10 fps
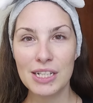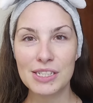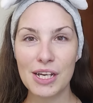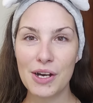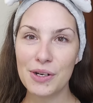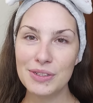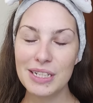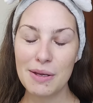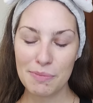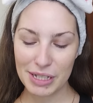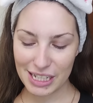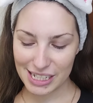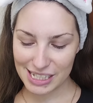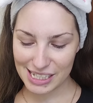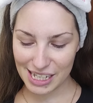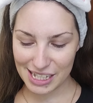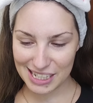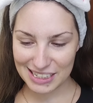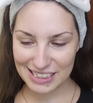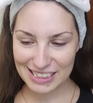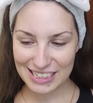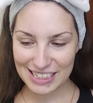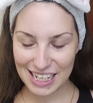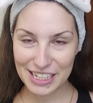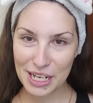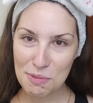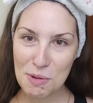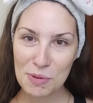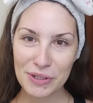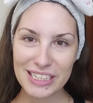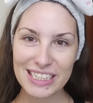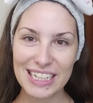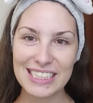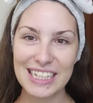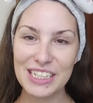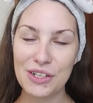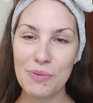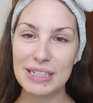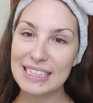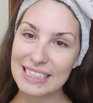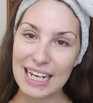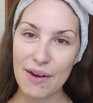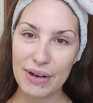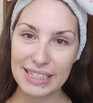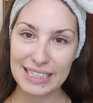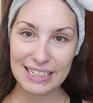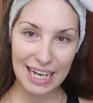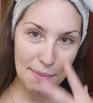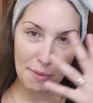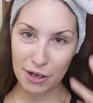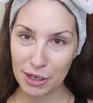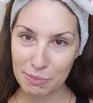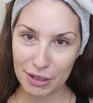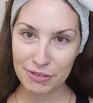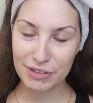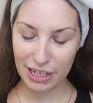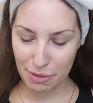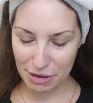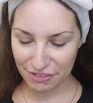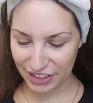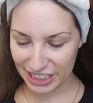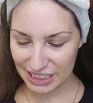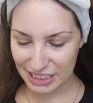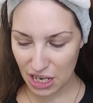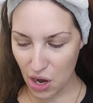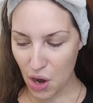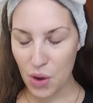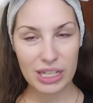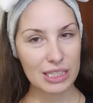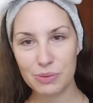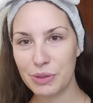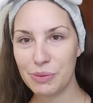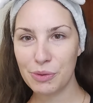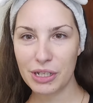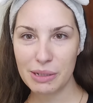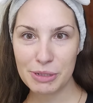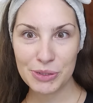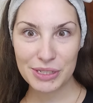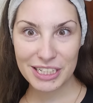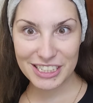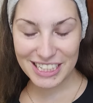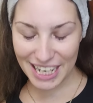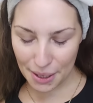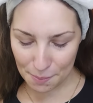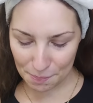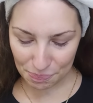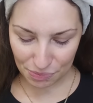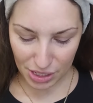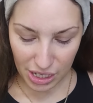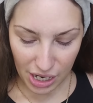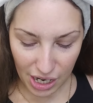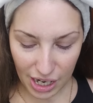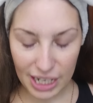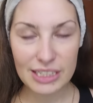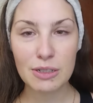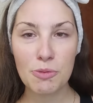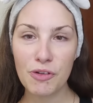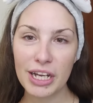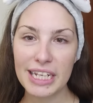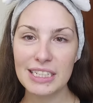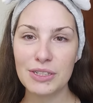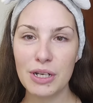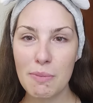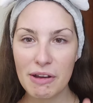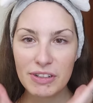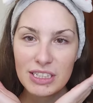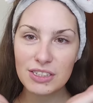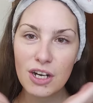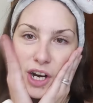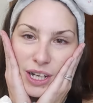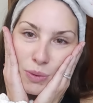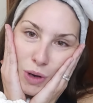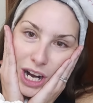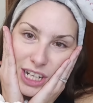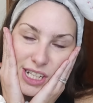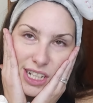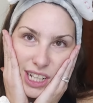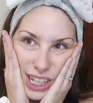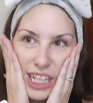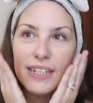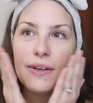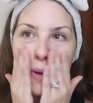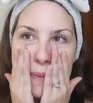So, because a lot of people really liked it, y'all wanted to see how I did that Monarch butterfly on my face, that's what we're going to be doing here today. Alright, so before I get into it, my face is already washed and cleaned.